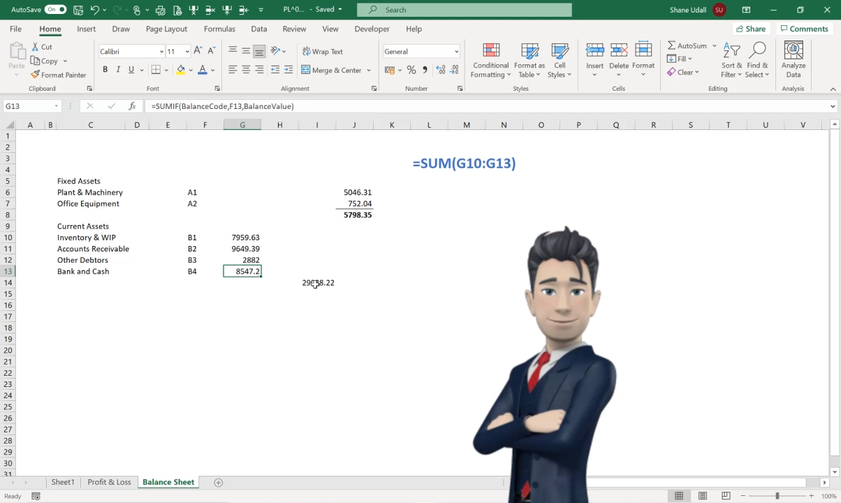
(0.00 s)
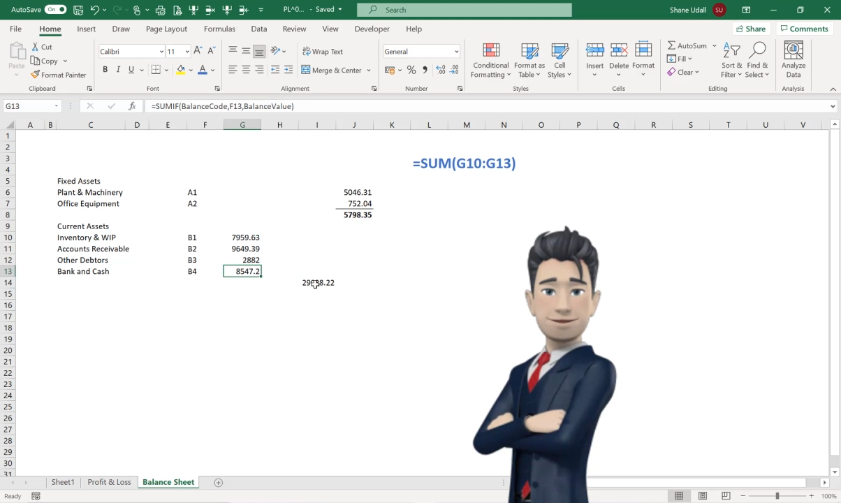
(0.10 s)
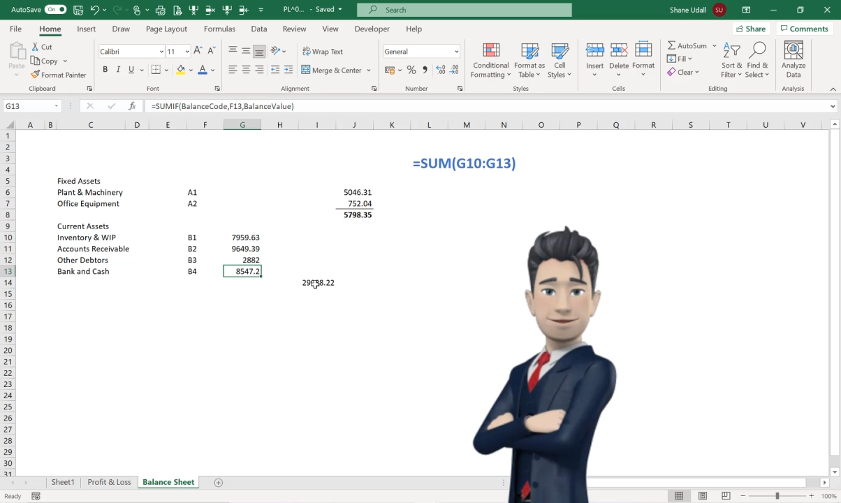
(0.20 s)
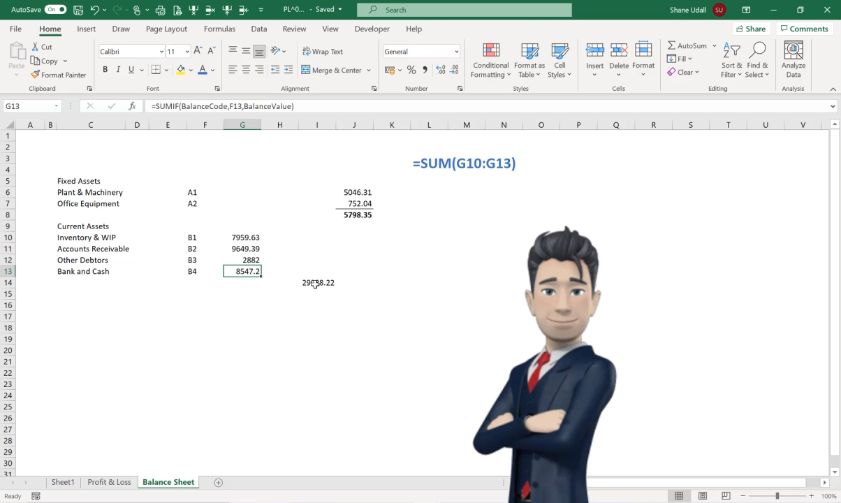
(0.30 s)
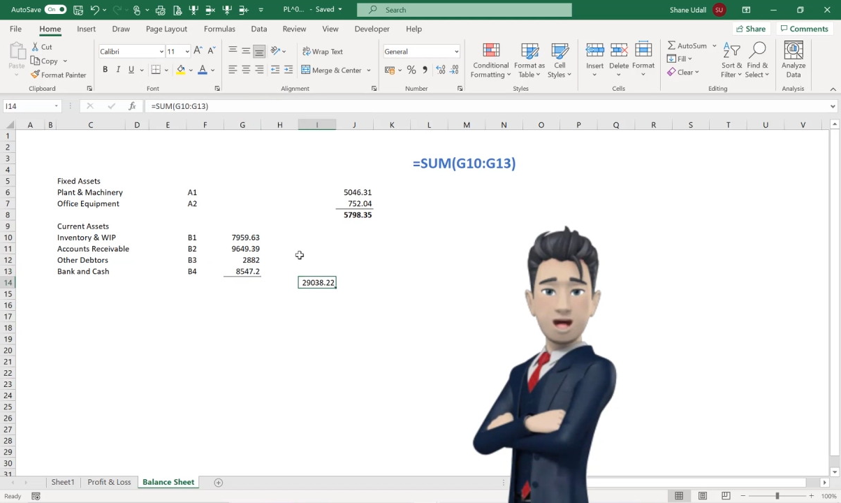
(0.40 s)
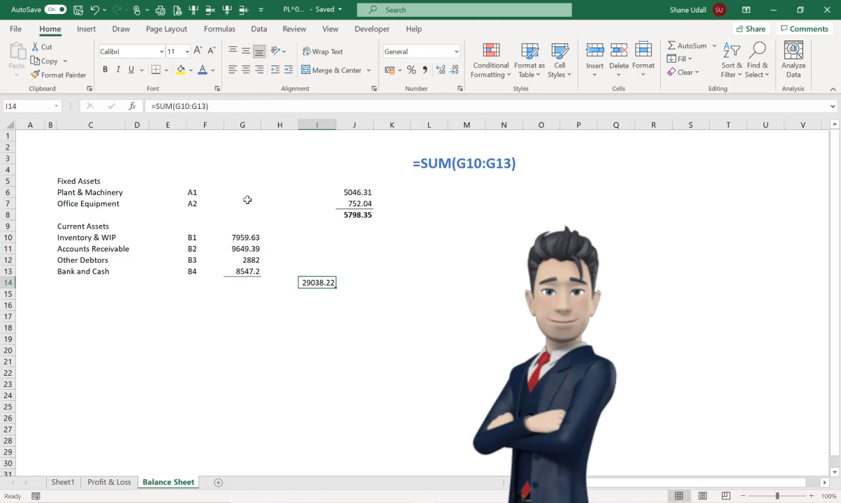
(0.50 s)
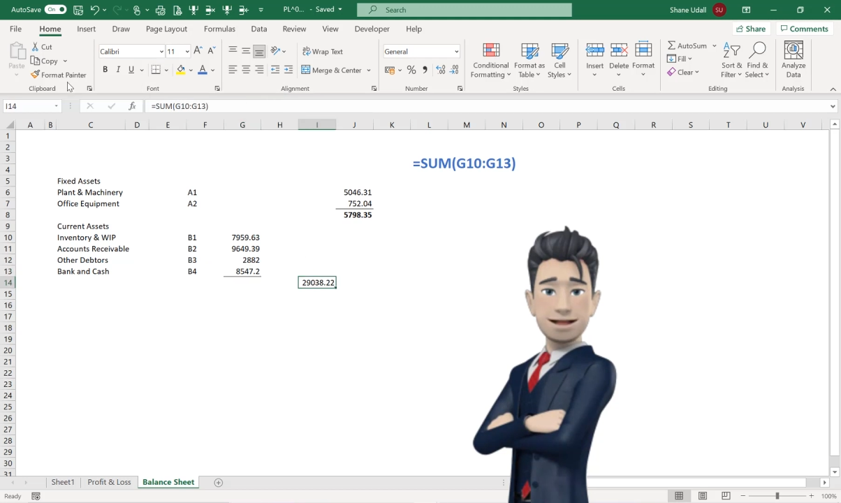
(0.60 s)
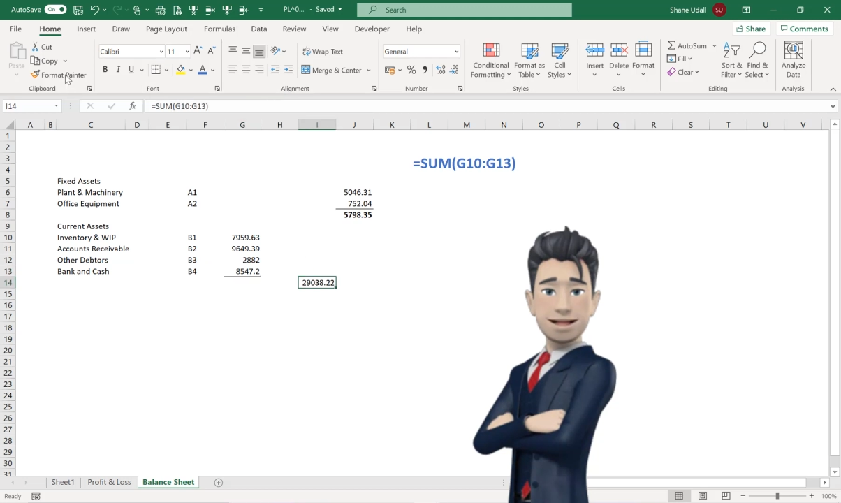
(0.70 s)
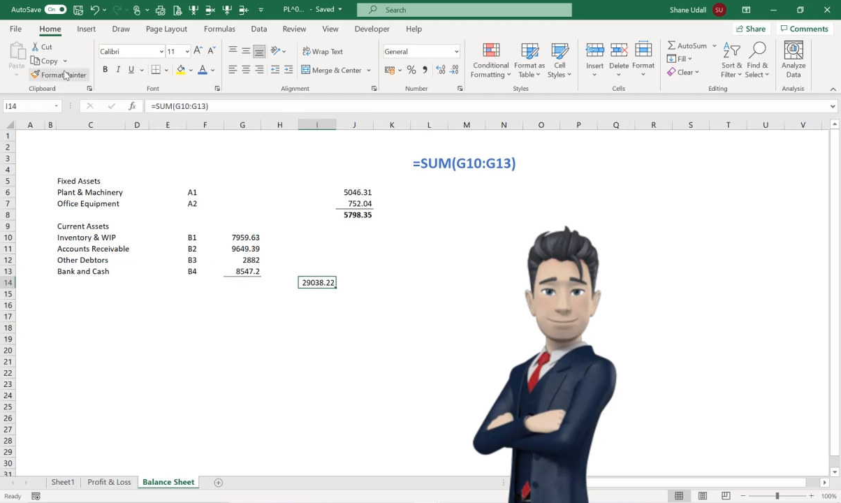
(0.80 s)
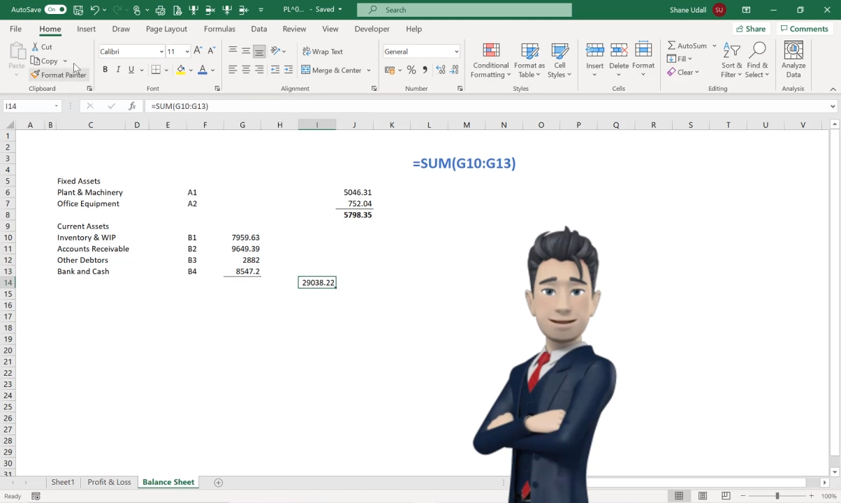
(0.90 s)

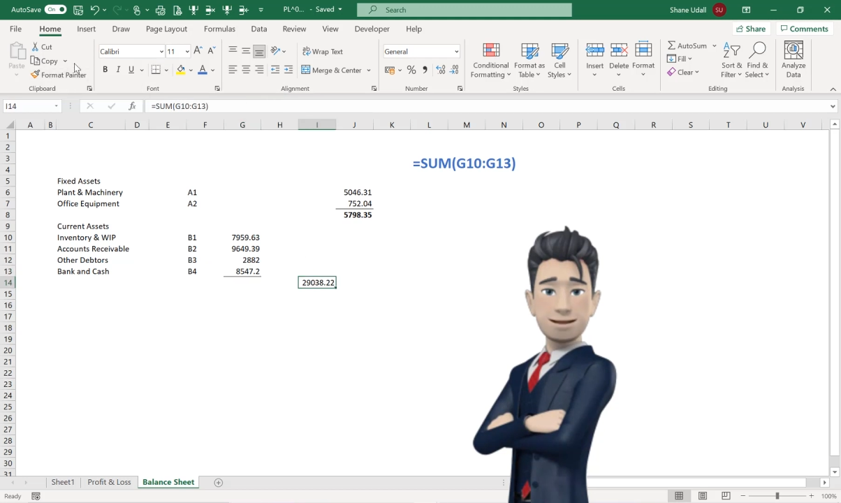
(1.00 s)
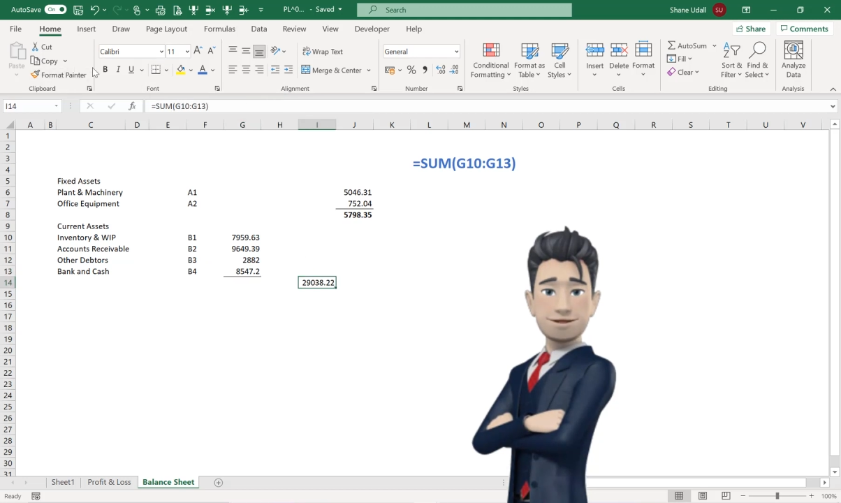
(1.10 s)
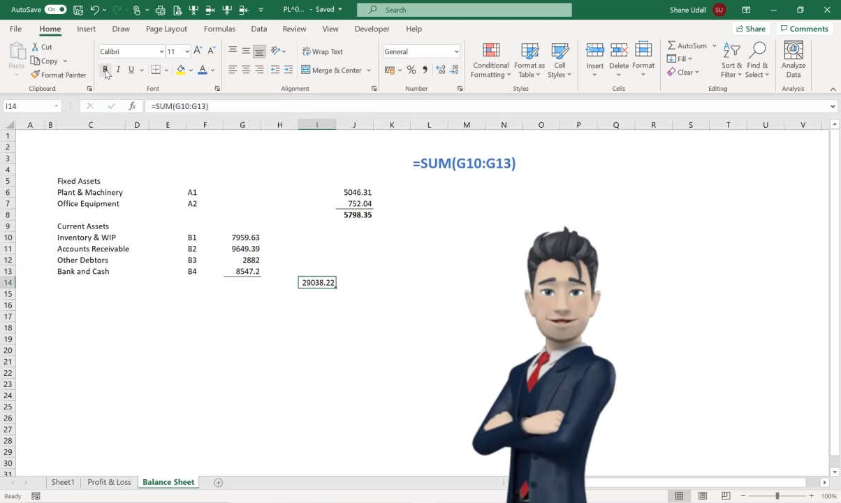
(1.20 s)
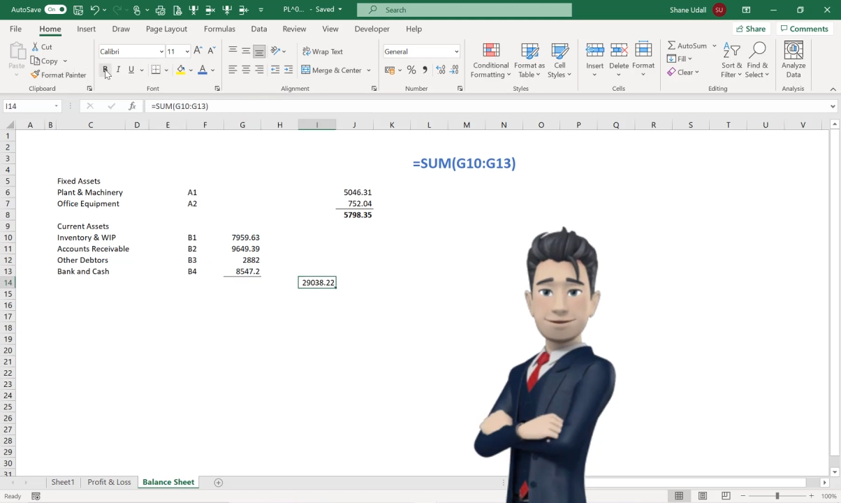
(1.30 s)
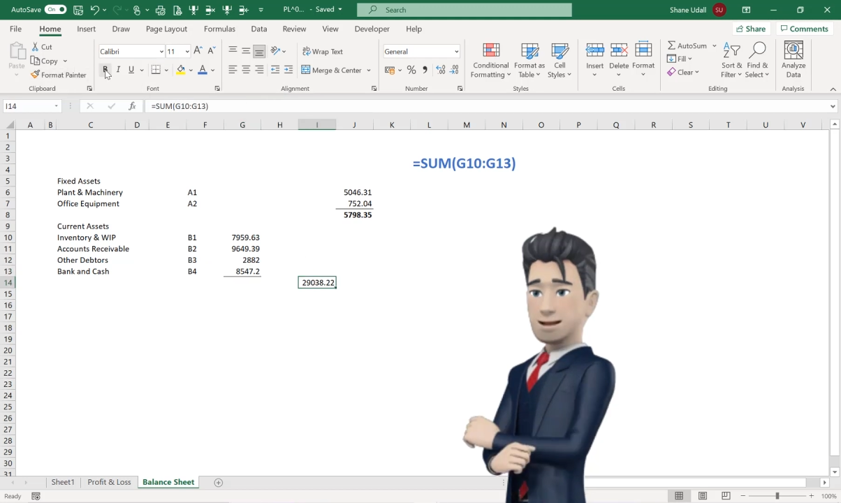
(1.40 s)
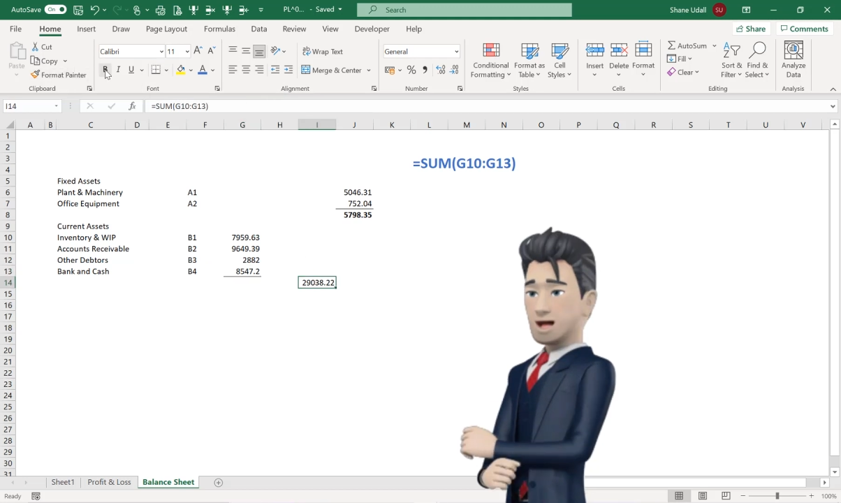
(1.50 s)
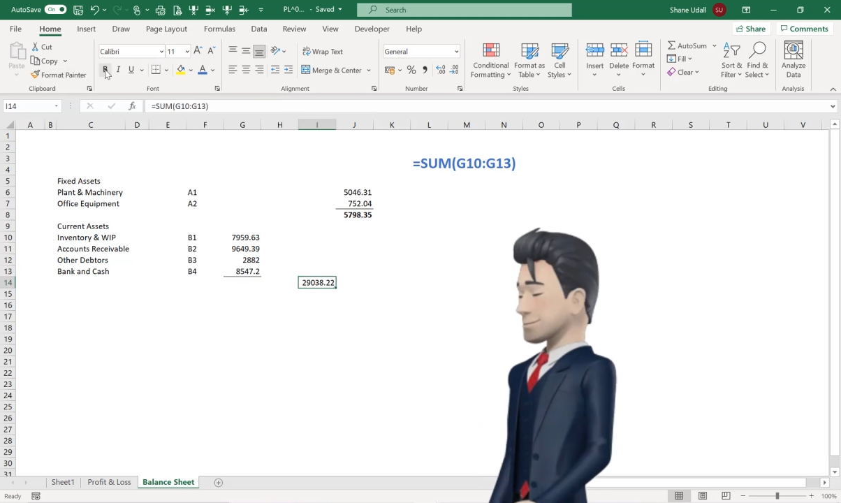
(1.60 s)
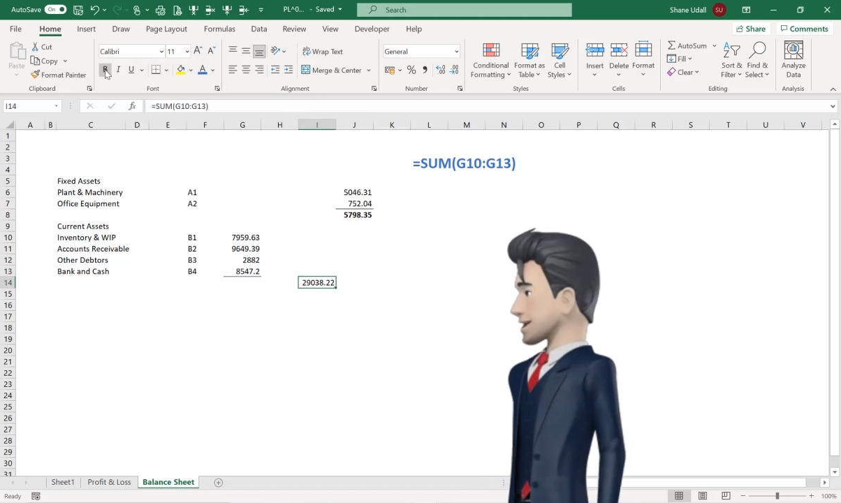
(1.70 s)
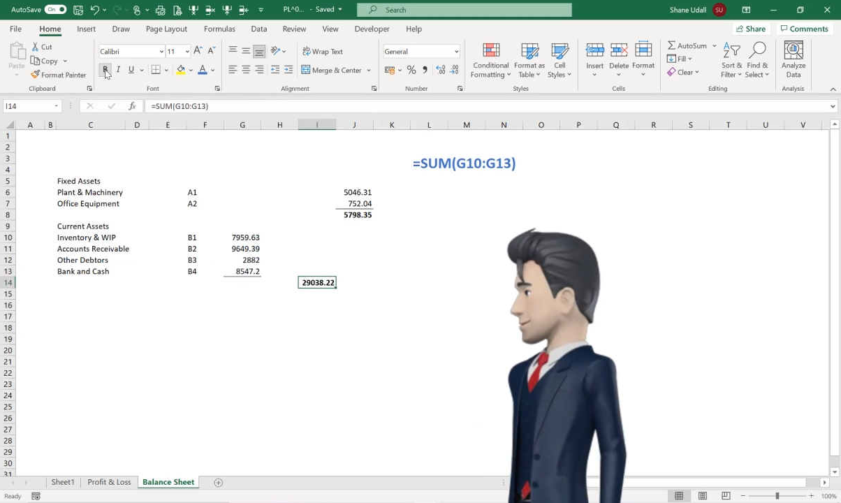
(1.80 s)
I14 bold.